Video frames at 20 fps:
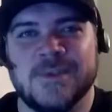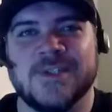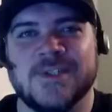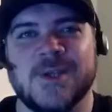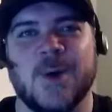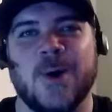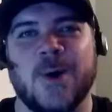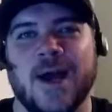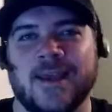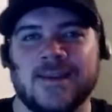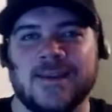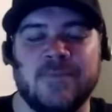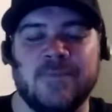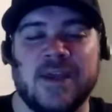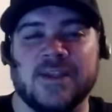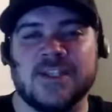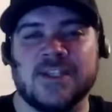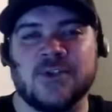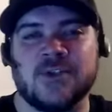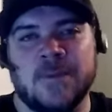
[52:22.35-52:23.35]
So I get to be
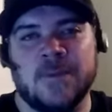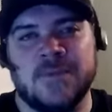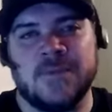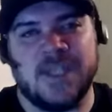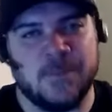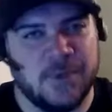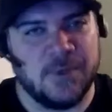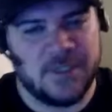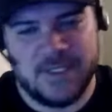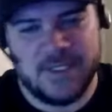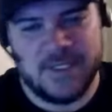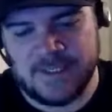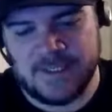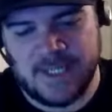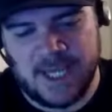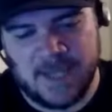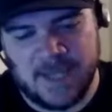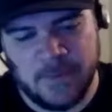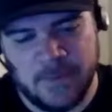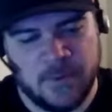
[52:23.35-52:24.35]
at the Scream Team releasing
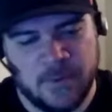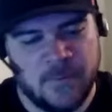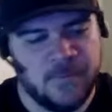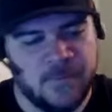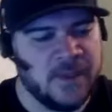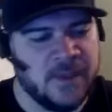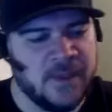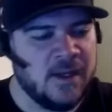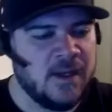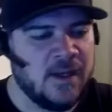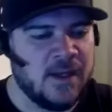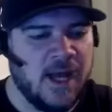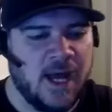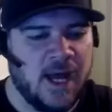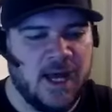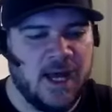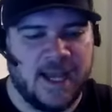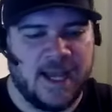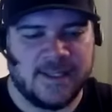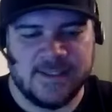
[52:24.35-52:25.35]
table.
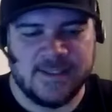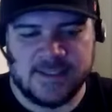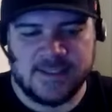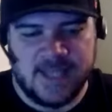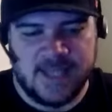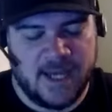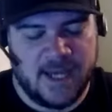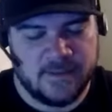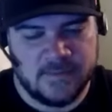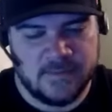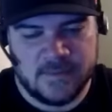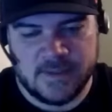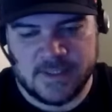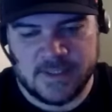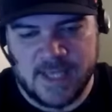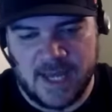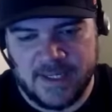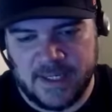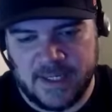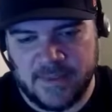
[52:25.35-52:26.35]
Uh, I can sign,
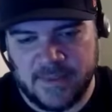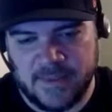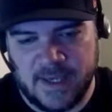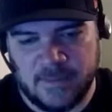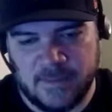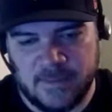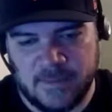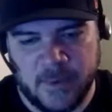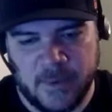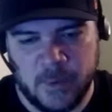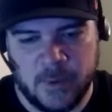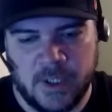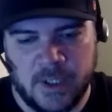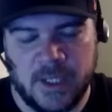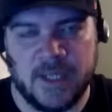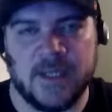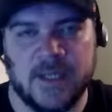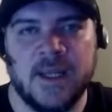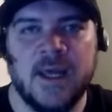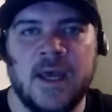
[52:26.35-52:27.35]
sign anything that people
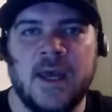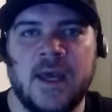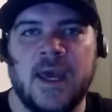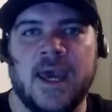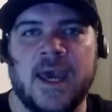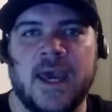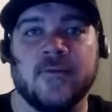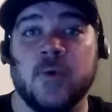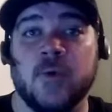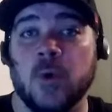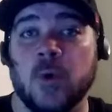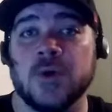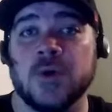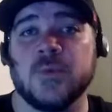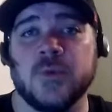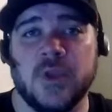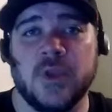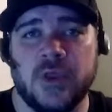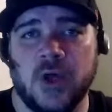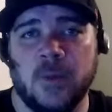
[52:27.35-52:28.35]
want. And of course,
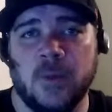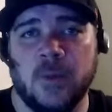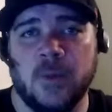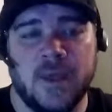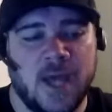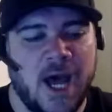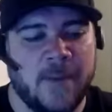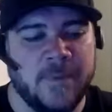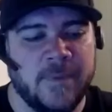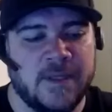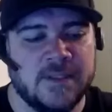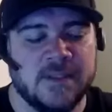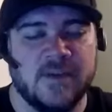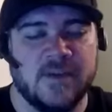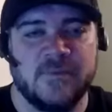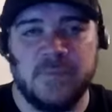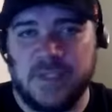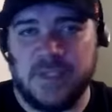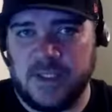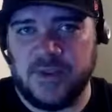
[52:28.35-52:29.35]
we'll, there'll be copies
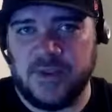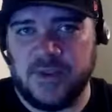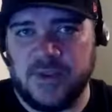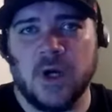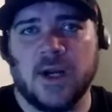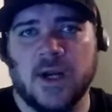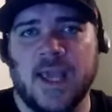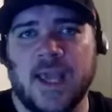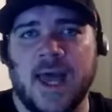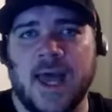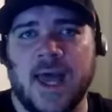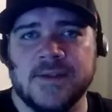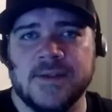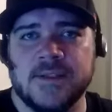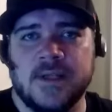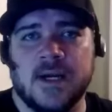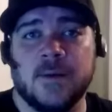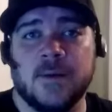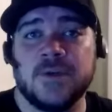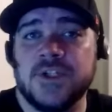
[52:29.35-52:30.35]
of Beneath Your Dark House
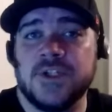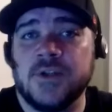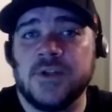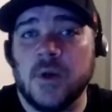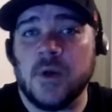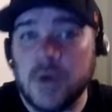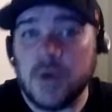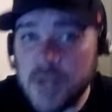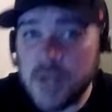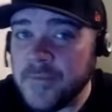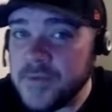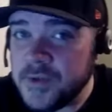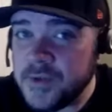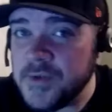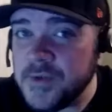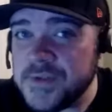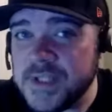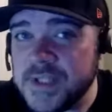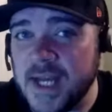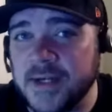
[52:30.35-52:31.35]
there, which is, you know, Coffin
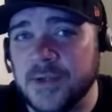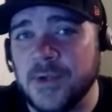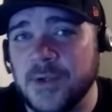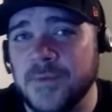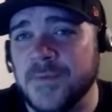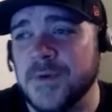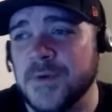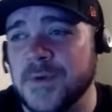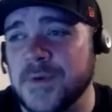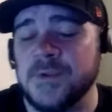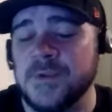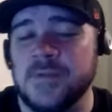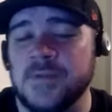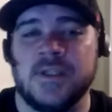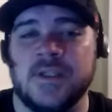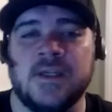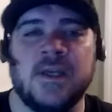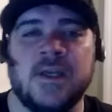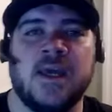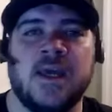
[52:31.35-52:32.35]
Tooth's technical first movie.